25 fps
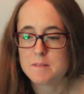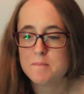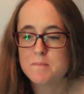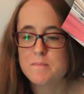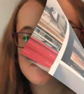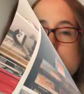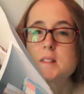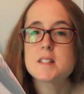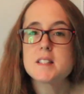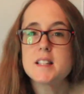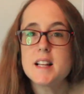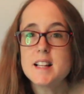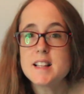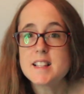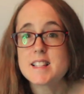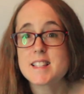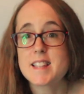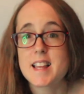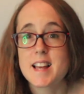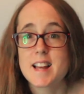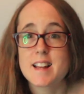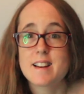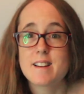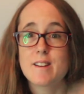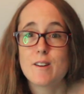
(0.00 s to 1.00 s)
And since
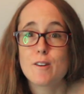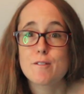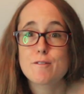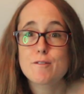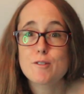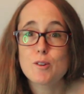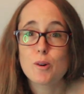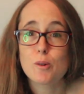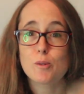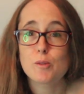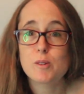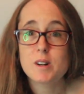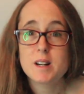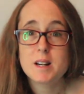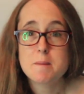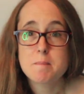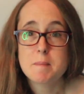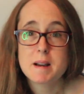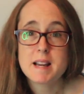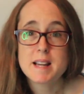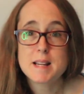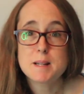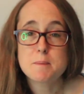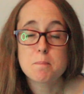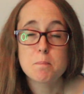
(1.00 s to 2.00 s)
then I've not really
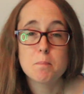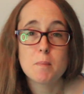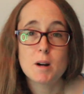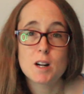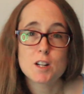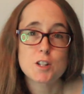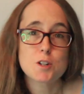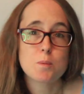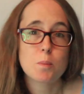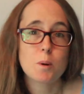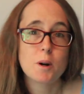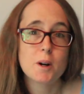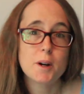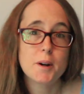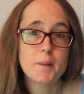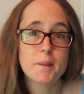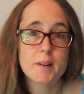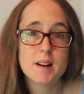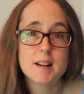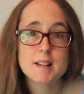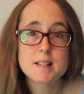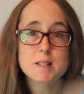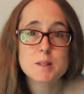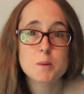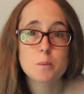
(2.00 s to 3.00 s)
made much
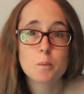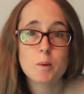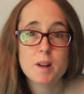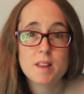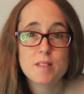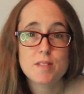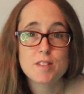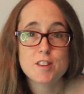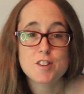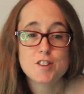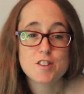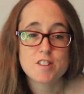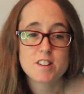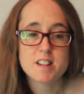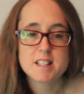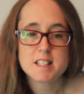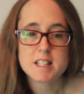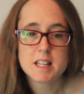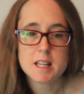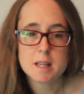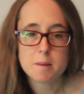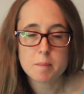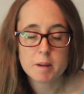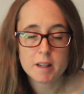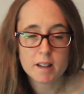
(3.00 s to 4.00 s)
progress with the Giant
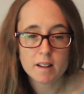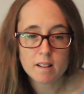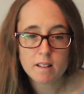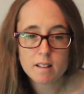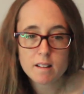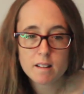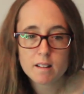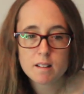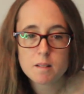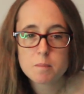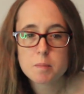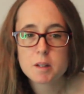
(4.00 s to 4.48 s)
T B R